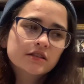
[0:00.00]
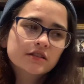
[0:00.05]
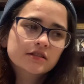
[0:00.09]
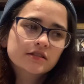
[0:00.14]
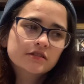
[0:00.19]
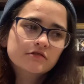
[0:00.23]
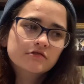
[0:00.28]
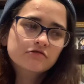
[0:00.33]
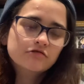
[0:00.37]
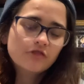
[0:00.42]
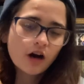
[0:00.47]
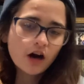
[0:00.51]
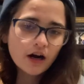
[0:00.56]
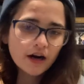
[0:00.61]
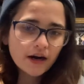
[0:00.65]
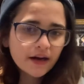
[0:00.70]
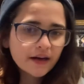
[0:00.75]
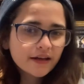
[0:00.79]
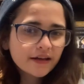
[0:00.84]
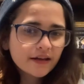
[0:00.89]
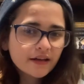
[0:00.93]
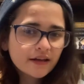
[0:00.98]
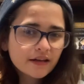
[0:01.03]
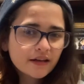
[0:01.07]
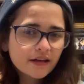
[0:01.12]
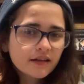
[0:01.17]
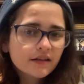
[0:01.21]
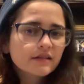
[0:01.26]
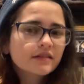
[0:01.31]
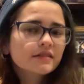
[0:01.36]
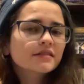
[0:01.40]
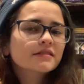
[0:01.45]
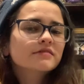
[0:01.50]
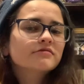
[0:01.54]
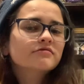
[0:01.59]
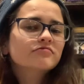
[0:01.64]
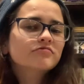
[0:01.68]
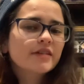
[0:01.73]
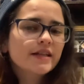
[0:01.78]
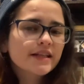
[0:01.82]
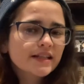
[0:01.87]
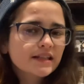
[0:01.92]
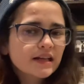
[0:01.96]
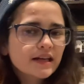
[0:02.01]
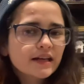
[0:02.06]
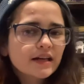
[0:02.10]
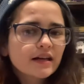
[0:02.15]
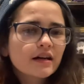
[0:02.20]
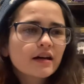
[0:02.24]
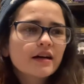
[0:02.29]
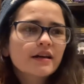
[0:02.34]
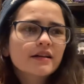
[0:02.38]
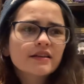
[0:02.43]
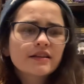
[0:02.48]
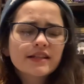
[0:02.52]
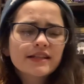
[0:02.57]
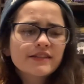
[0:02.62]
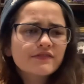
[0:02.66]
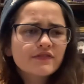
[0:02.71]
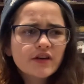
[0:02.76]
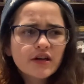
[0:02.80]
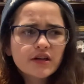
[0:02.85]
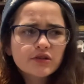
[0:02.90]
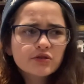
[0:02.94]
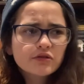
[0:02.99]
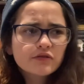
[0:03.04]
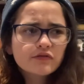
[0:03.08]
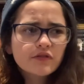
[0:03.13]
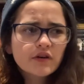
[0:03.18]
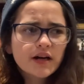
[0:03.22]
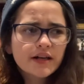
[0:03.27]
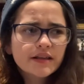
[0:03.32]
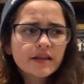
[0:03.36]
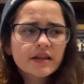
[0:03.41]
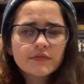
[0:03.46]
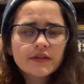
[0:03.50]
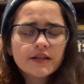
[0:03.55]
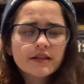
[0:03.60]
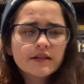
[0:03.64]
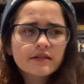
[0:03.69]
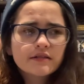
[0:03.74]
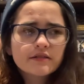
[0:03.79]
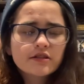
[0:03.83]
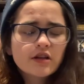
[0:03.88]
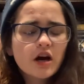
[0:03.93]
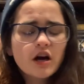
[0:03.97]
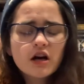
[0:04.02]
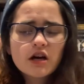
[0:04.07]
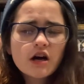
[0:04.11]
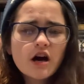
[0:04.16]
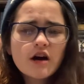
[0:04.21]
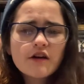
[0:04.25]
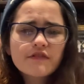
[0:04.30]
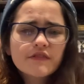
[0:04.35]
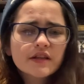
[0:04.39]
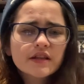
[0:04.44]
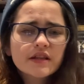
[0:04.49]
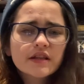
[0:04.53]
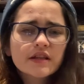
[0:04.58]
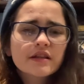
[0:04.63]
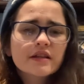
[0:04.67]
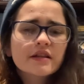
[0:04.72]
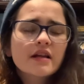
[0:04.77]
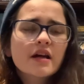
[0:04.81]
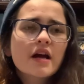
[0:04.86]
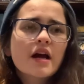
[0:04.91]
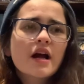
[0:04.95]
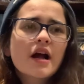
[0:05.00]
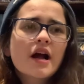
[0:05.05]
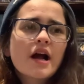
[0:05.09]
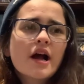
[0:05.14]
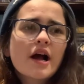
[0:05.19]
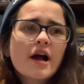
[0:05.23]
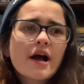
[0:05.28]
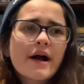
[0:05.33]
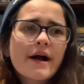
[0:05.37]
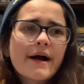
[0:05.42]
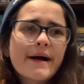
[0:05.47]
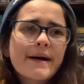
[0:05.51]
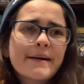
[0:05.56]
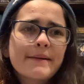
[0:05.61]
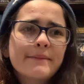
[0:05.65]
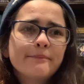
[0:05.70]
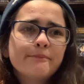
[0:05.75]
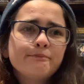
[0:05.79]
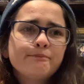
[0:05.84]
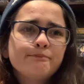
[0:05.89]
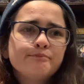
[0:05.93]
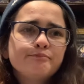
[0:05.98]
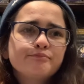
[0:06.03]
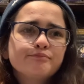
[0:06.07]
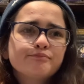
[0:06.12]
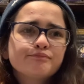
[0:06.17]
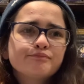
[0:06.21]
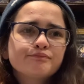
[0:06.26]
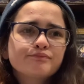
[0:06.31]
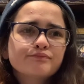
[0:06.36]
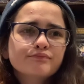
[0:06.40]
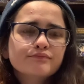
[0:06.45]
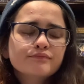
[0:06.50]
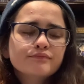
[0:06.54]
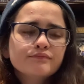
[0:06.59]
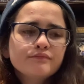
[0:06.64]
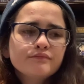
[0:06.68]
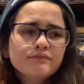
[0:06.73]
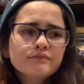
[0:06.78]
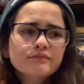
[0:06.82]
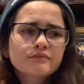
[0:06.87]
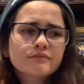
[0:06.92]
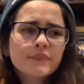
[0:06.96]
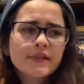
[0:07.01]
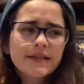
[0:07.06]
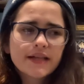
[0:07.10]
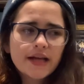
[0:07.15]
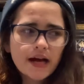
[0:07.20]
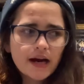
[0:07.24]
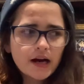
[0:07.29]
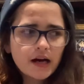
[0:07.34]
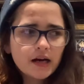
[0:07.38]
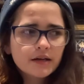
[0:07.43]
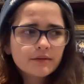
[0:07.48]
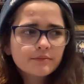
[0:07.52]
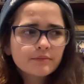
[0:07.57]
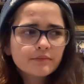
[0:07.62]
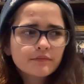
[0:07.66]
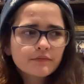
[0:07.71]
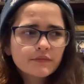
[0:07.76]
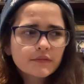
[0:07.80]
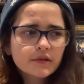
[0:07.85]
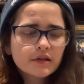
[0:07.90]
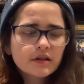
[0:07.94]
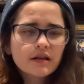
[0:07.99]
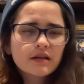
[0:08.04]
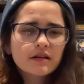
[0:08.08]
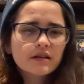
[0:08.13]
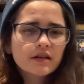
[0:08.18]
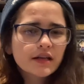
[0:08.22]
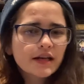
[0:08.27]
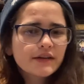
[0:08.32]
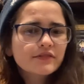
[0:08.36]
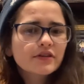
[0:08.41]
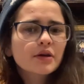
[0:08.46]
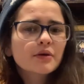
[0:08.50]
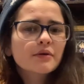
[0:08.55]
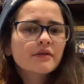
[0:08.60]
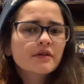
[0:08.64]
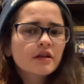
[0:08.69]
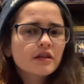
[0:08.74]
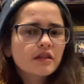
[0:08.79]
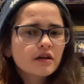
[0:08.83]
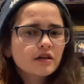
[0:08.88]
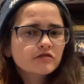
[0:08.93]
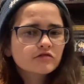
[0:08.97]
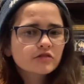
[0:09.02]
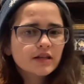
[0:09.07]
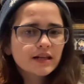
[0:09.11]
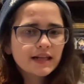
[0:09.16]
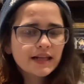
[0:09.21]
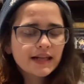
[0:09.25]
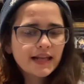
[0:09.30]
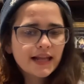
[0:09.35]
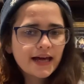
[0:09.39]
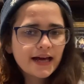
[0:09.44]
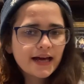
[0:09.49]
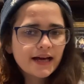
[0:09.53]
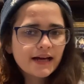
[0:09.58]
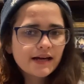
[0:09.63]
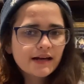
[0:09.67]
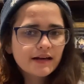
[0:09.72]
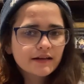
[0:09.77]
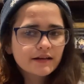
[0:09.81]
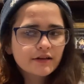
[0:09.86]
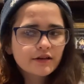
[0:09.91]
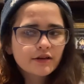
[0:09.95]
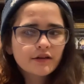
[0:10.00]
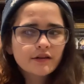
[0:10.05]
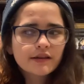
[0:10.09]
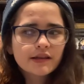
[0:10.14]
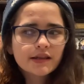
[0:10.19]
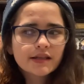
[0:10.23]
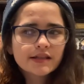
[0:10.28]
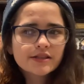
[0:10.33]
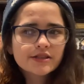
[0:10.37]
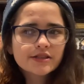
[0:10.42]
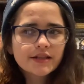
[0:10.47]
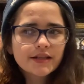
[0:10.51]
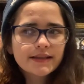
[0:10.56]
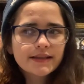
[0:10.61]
try reading, like, The Infernal Device, The Dark Artifices. But yeah, I'm gonna have to go with Cassandra Clare because she's the